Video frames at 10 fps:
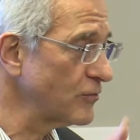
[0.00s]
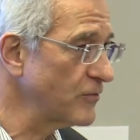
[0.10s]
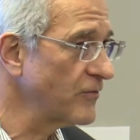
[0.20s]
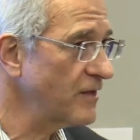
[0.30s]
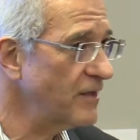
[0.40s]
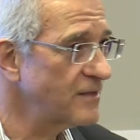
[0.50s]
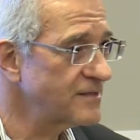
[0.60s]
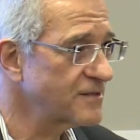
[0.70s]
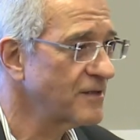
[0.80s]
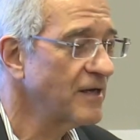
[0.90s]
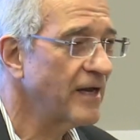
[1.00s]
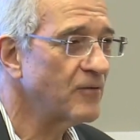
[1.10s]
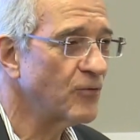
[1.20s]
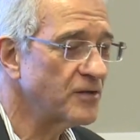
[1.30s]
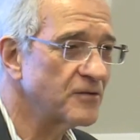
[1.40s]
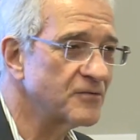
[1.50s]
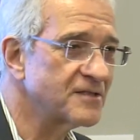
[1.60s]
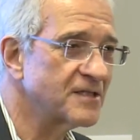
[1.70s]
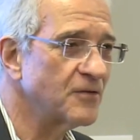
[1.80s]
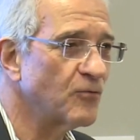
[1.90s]
to the East and wanted to
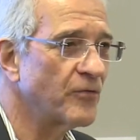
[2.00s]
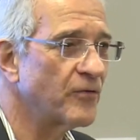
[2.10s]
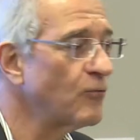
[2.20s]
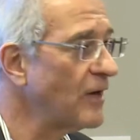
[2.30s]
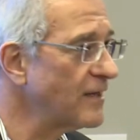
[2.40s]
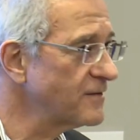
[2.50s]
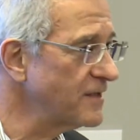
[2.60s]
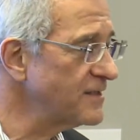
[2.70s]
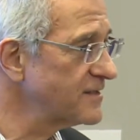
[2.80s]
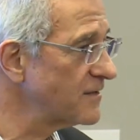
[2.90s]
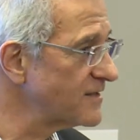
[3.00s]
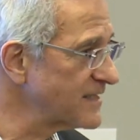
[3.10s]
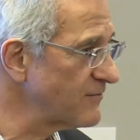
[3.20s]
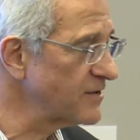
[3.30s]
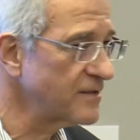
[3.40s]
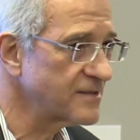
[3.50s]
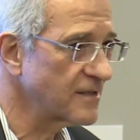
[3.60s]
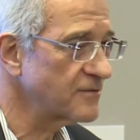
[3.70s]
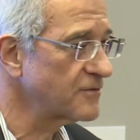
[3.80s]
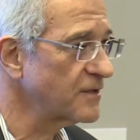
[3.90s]
see what the Wild East in the 17th
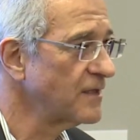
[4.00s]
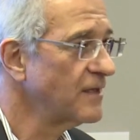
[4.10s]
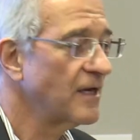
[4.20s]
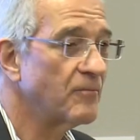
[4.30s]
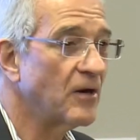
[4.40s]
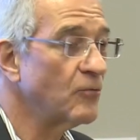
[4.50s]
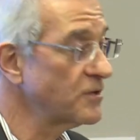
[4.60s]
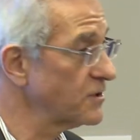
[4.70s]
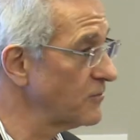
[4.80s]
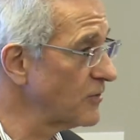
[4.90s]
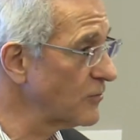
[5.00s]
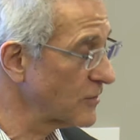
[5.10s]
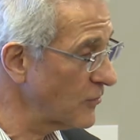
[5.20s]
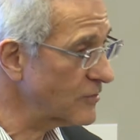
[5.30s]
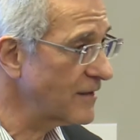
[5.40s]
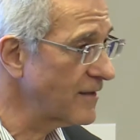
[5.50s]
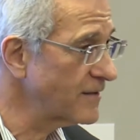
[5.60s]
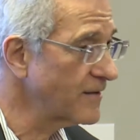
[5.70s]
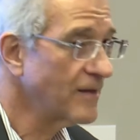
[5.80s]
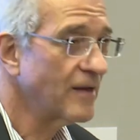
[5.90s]
century, about which he wrote, looked
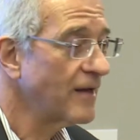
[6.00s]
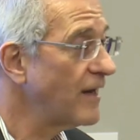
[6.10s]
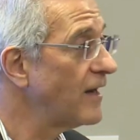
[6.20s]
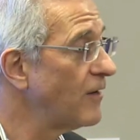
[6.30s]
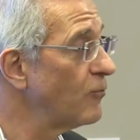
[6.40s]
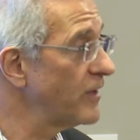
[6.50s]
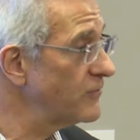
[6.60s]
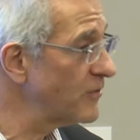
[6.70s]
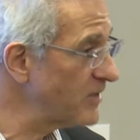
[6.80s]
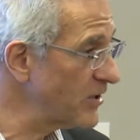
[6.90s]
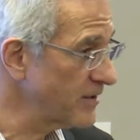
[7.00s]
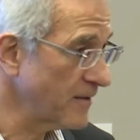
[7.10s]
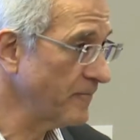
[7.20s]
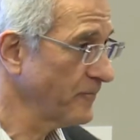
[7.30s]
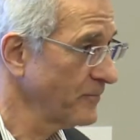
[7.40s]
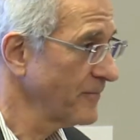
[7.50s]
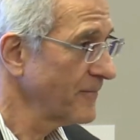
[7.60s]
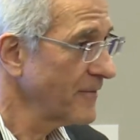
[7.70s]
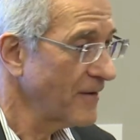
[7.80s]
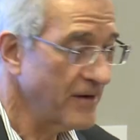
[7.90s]
like, uh, went to America
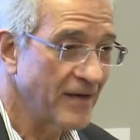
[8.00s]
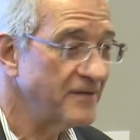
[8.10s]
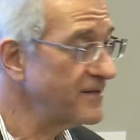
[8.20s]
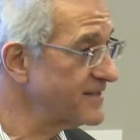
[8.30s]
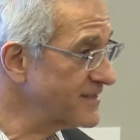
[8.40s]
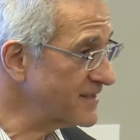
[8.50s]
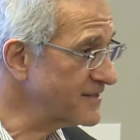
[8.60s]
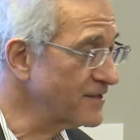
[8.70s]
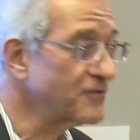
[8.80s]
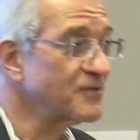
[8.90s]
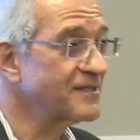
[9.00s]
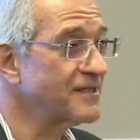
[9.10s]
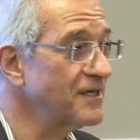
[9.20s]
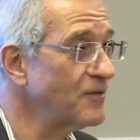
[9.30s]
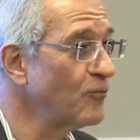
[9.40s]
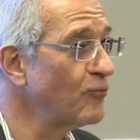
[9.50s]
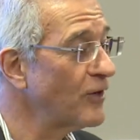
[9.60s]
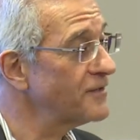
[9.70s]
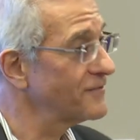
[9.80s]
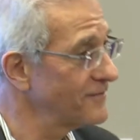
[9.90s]
in 1860 to see
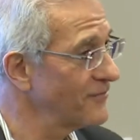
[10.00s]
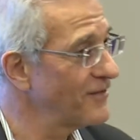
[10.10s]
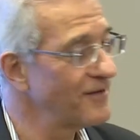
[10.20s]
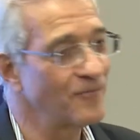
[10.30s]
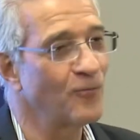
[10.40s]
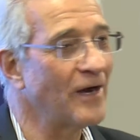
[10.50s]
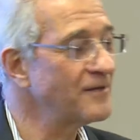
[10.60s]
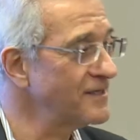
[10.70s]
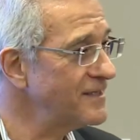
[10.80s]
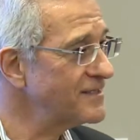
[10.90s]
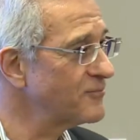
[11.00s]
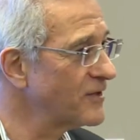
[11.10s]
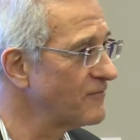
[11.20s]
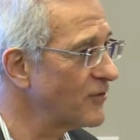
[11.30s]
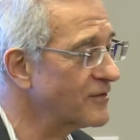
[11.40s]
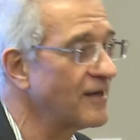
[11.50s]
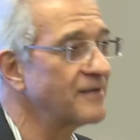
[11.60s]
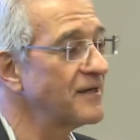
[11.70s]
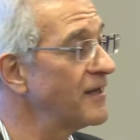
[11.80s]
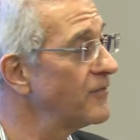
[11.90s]
what the Wild East would have looked
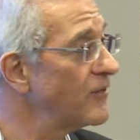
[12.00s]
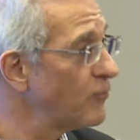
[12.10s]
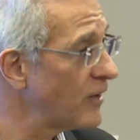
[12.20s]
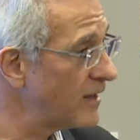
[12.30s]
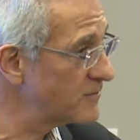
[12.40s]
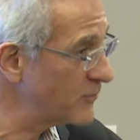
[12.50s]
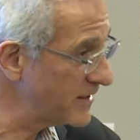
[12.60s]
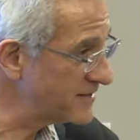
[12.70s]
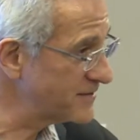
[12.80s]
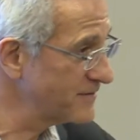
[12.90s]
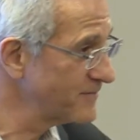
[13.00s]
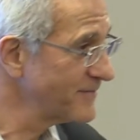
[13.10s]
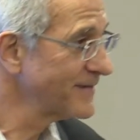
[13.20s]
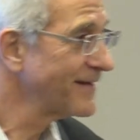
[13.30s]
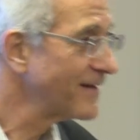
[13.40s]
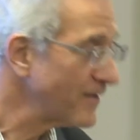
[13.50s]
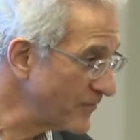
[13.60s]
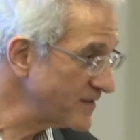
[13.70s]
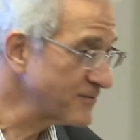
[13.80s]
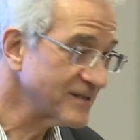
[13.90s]
like in the Wild West. Uh,
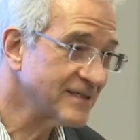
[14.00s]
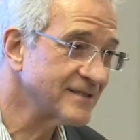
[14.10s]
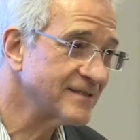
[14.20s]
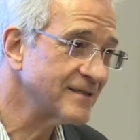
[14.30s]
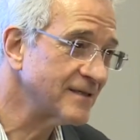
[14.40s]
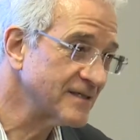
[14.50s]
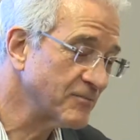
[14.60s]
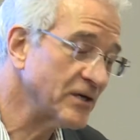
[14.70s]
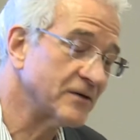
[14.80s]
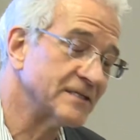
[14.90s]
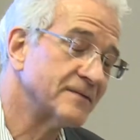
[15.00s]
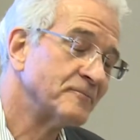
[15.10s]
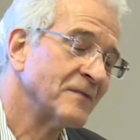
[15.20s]
this was his uh, experience.